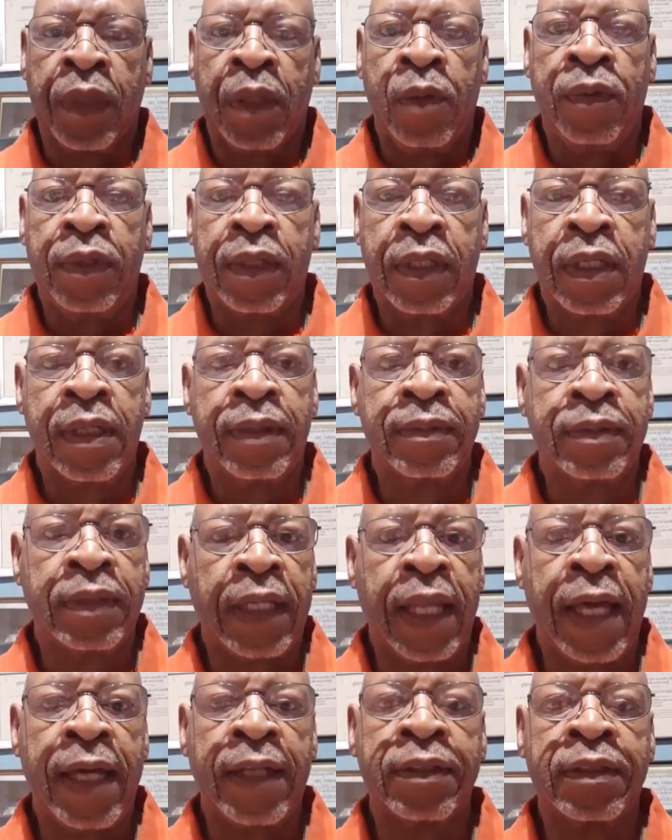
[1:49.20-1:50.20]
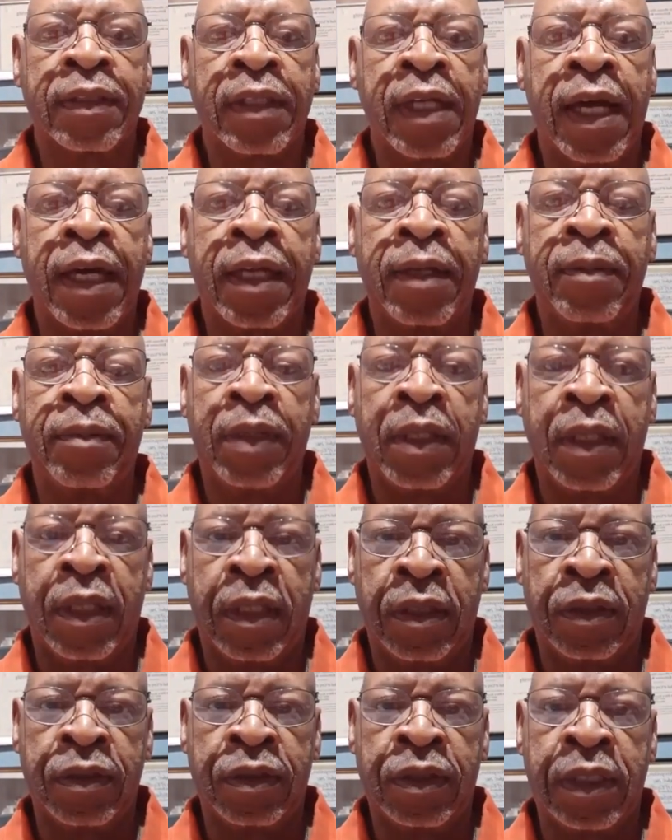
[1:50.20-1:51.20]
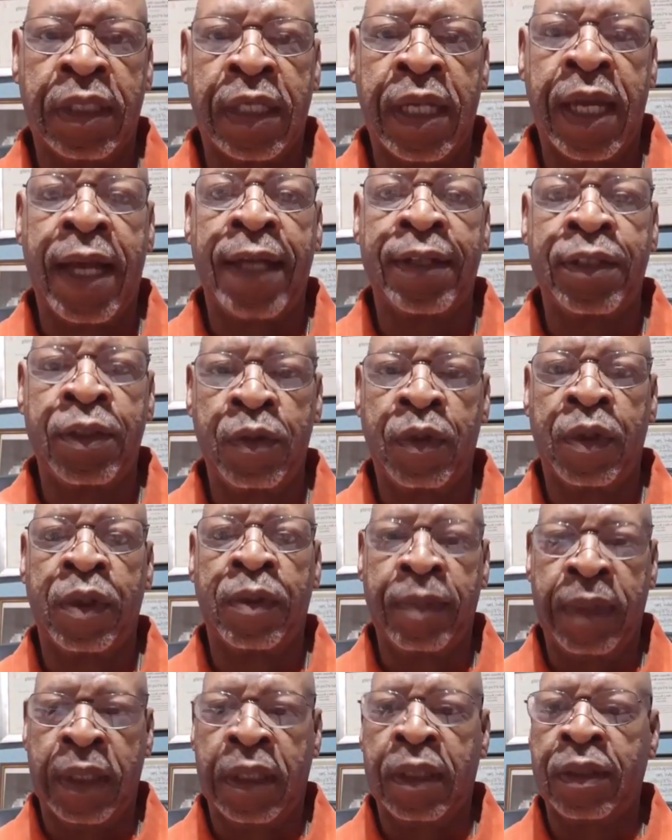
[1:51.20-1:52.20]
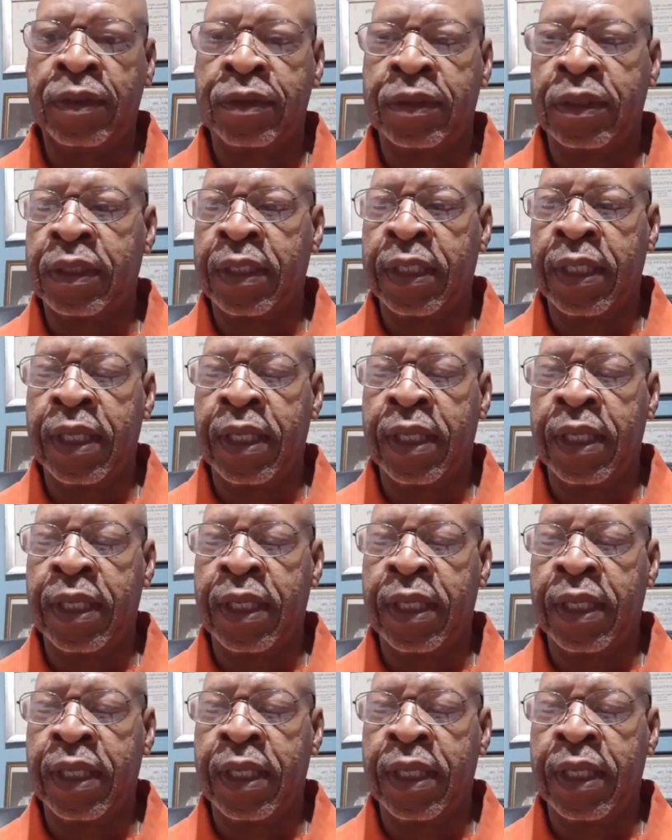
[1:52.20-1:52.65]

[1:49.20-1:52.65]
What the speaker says: when it comes to the house of God or being close to God, you want to be closer to